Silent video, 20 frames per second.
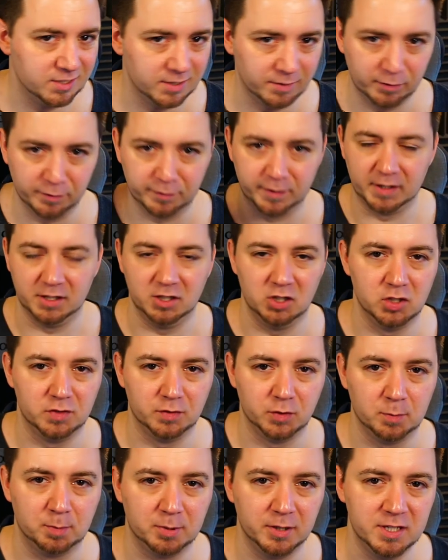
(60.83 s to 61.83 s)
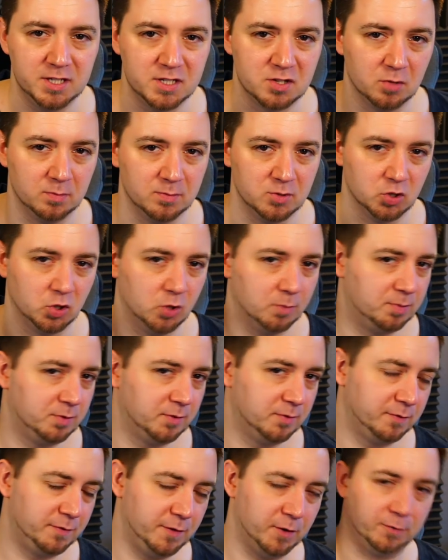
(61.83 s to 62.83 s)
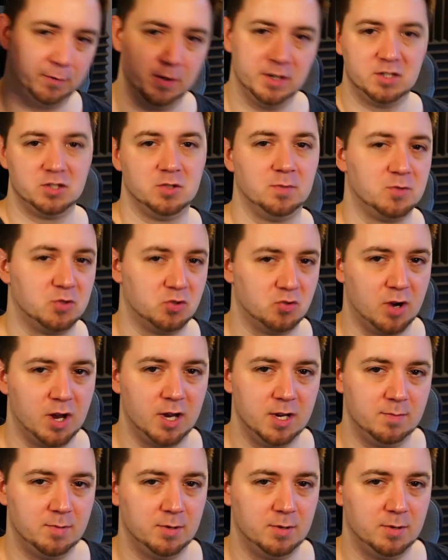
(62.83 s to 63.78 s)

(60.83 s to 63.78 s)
if you find it useful, please thumbs up. Feel free to subscribe